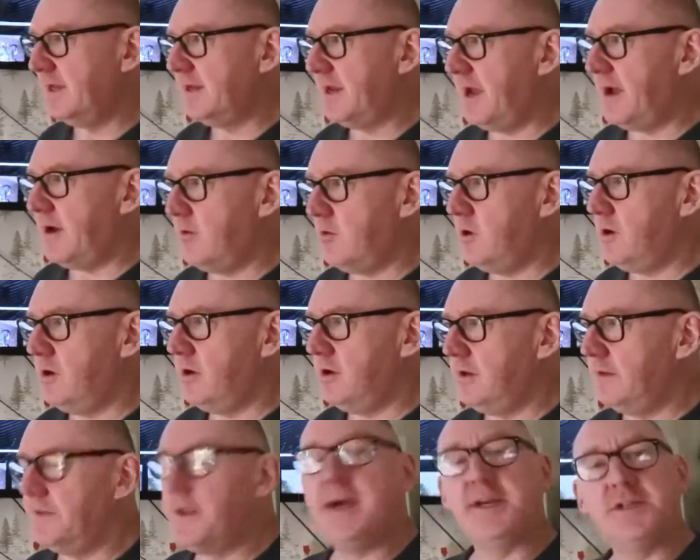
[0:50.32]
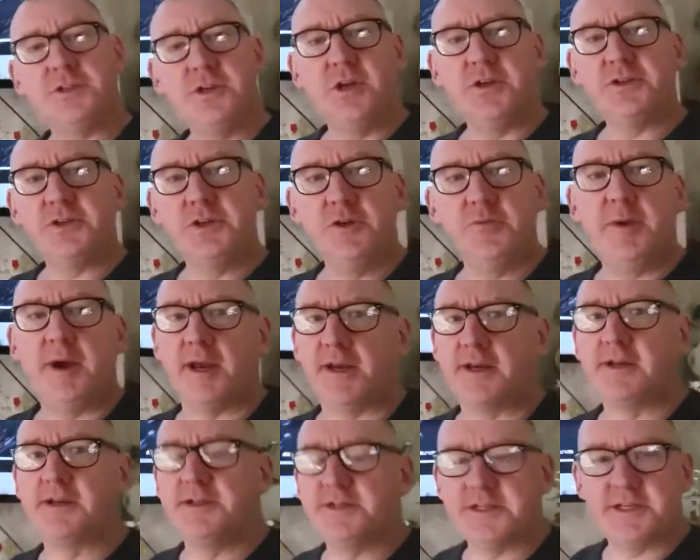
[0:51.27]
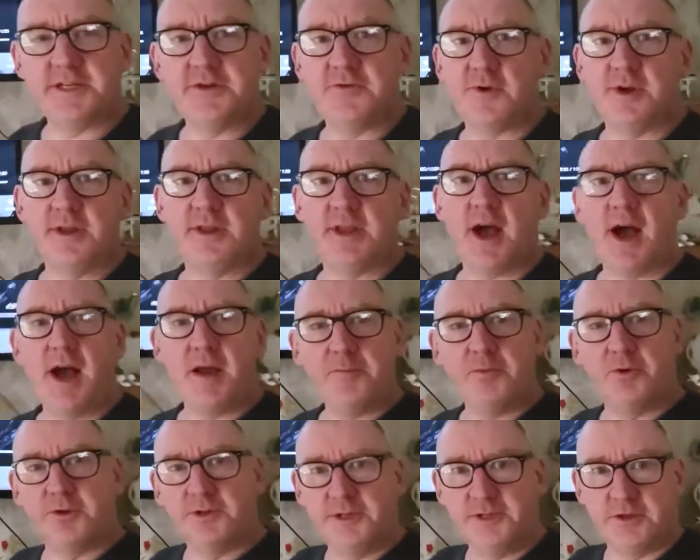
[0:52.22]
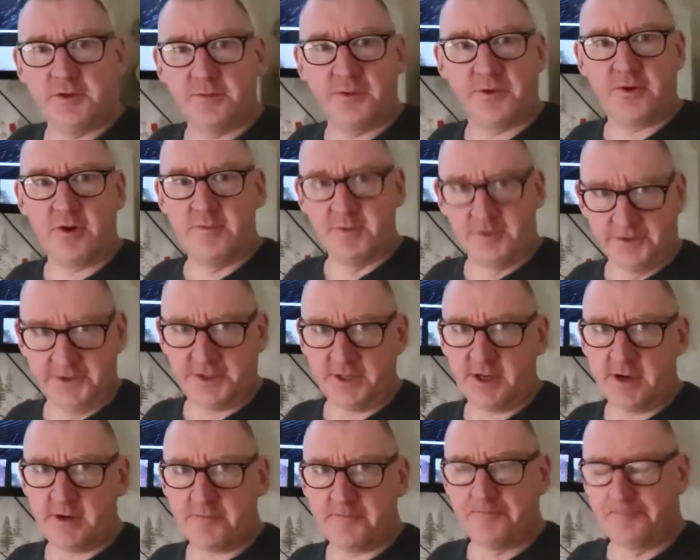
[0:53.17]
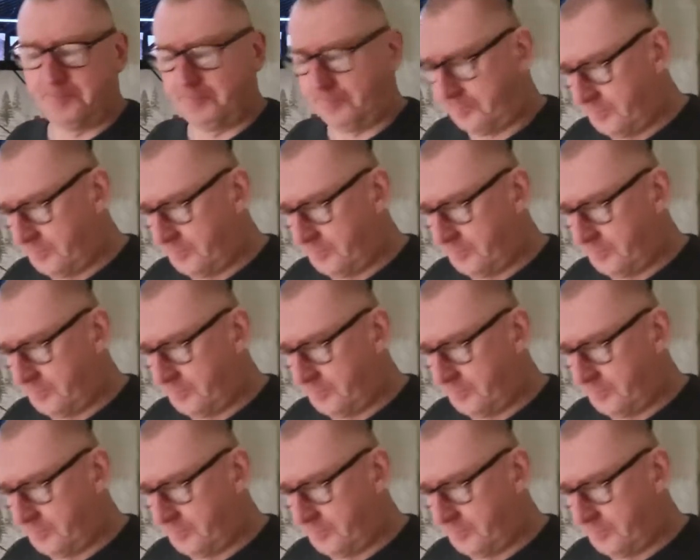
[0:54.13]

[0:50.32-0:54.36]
Now, that's not too bad, considering I put this up 3 months ago.